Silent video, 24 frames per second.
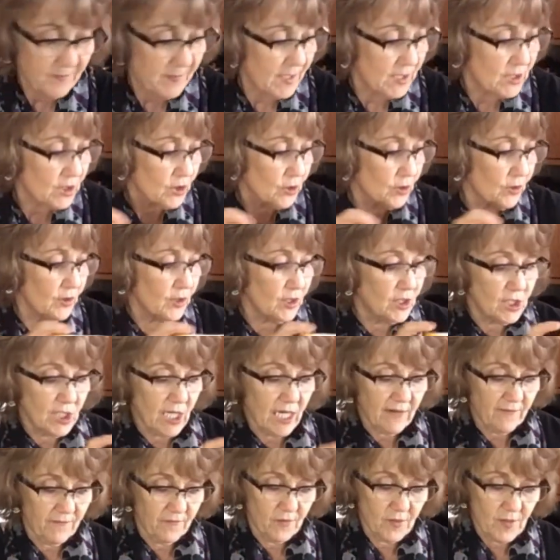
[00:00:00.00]
Be sure you
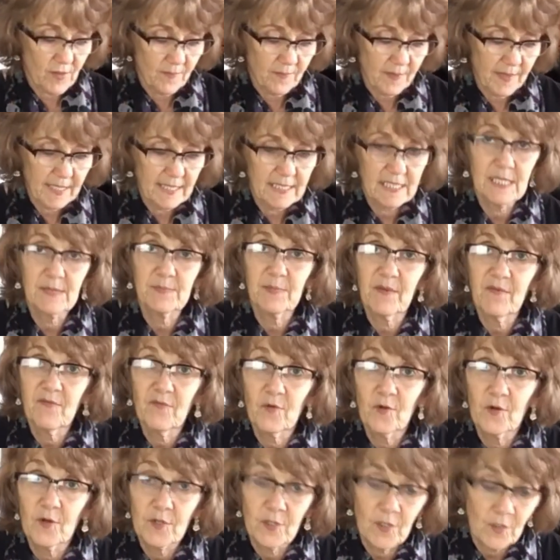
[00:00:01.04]
check for the pits
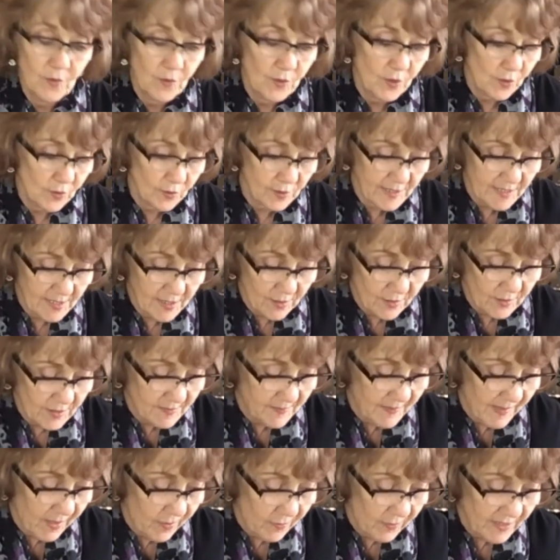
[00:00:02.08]
before you use those
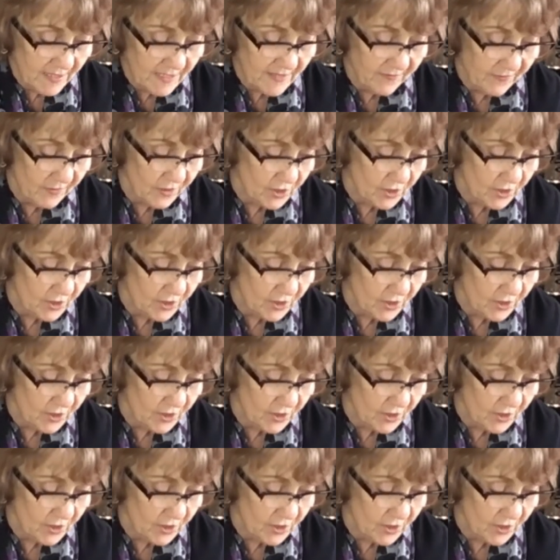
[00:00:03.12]
big ones for